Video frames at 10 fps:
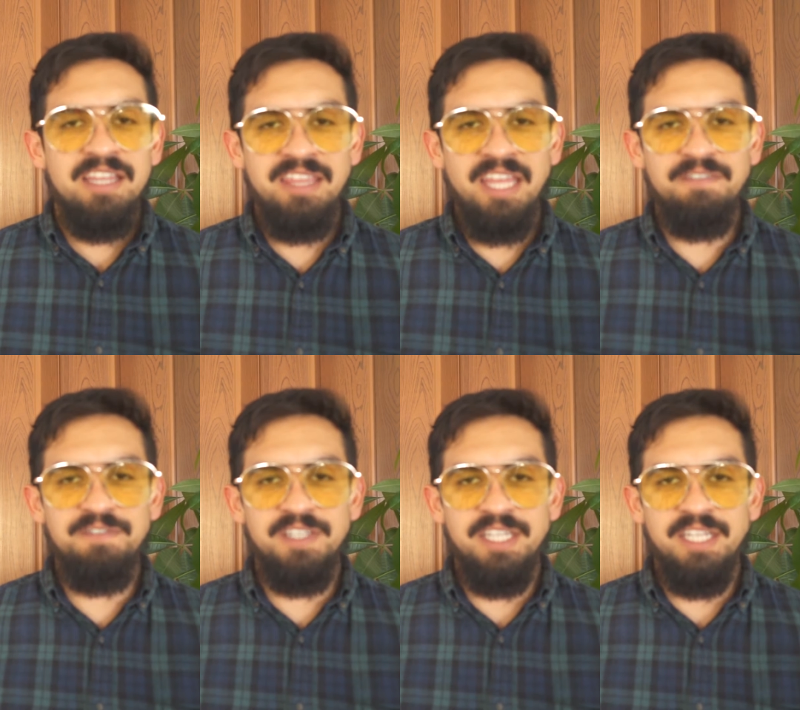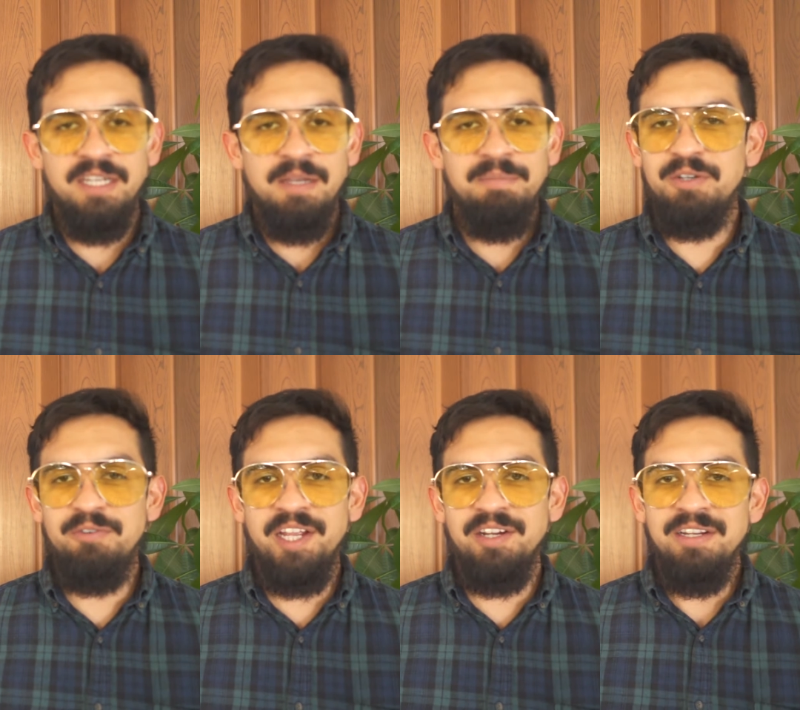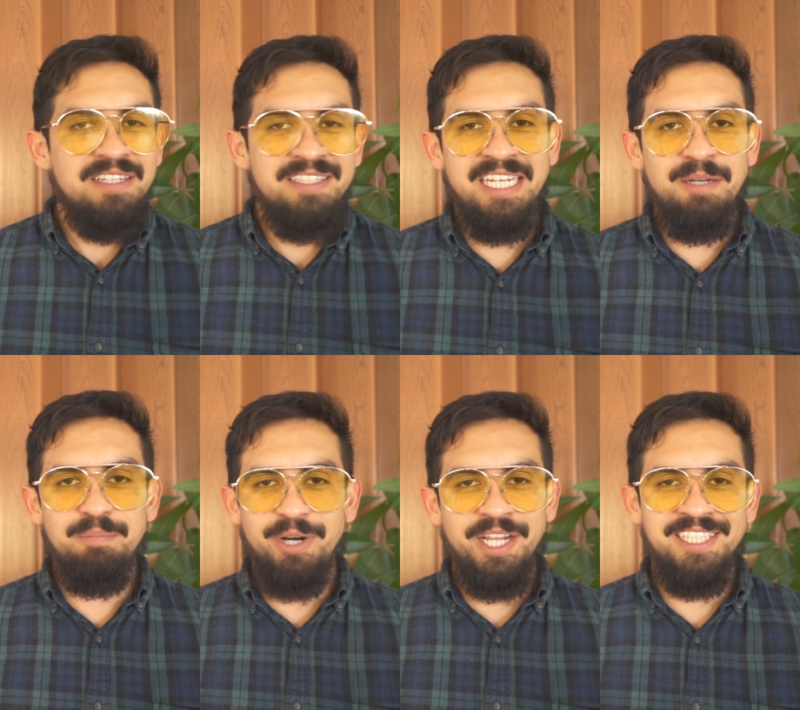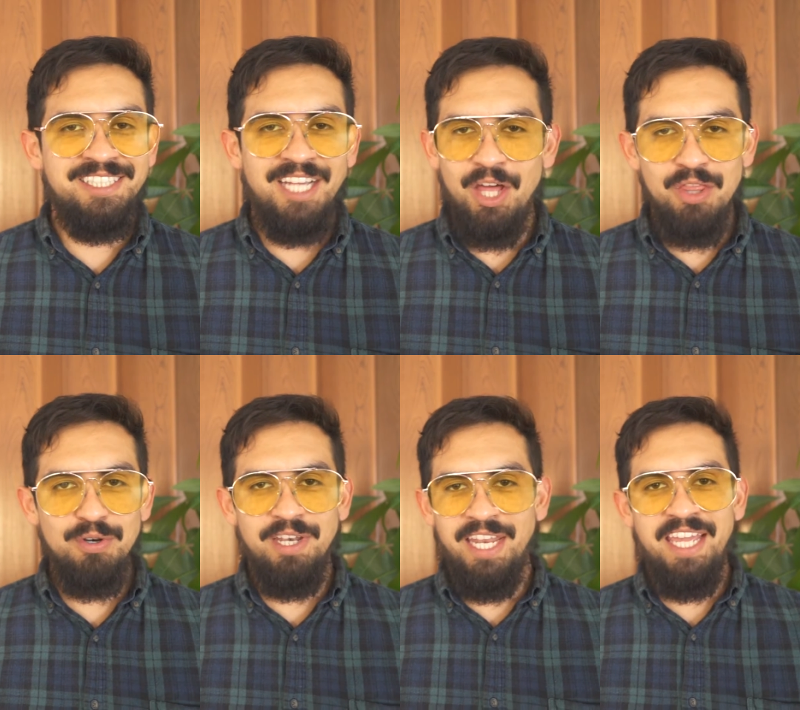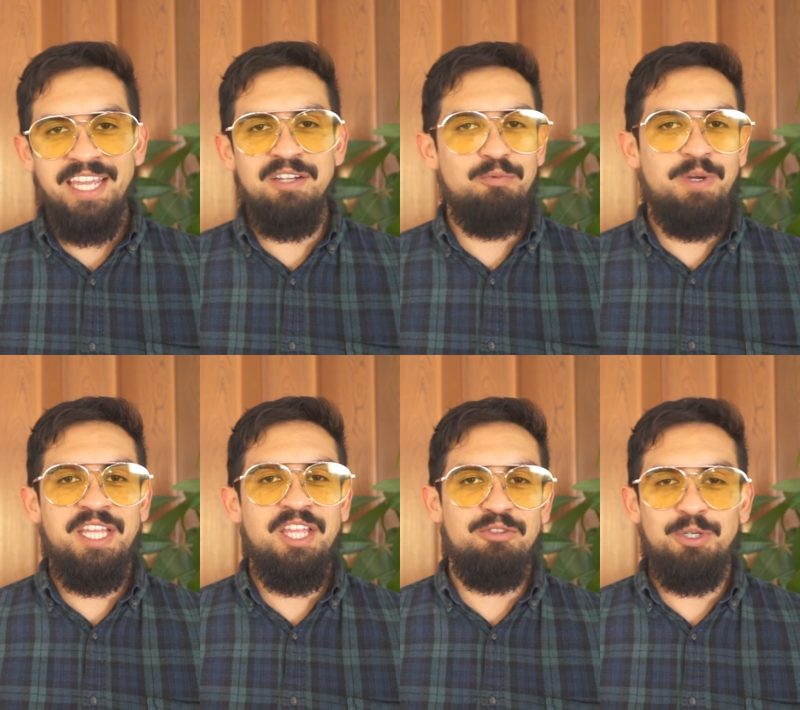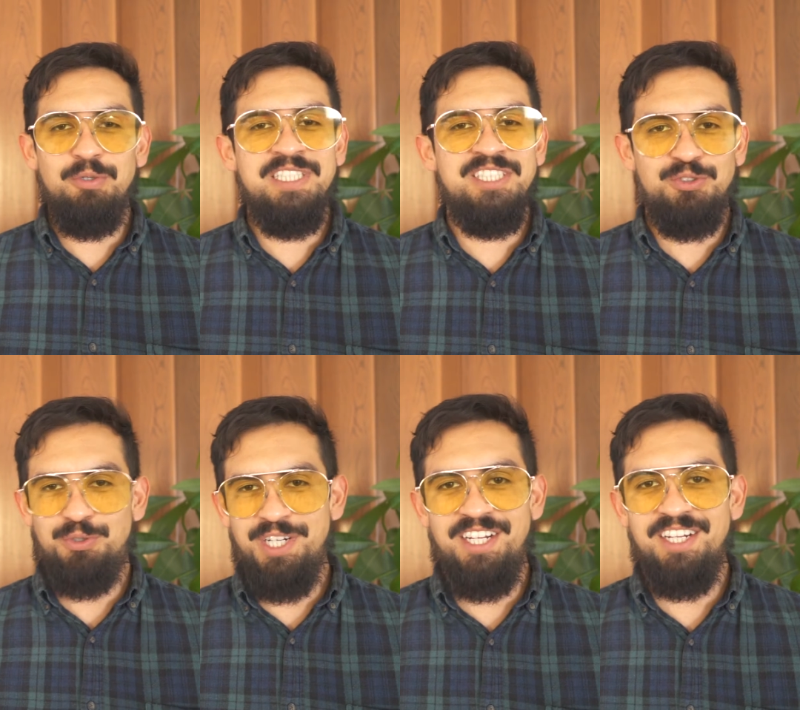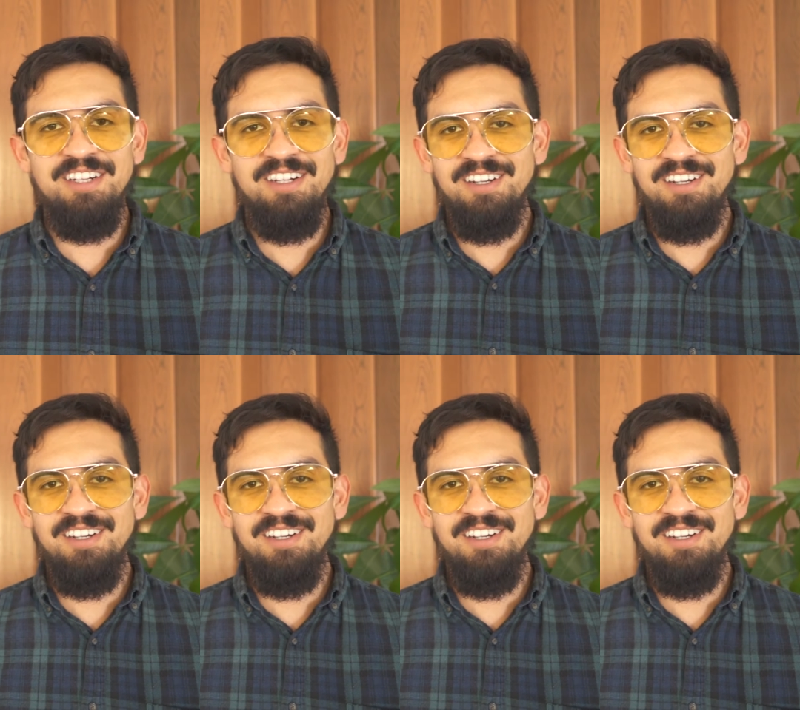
Thankfully, McGregor didn't break his other leg when he threw his drink.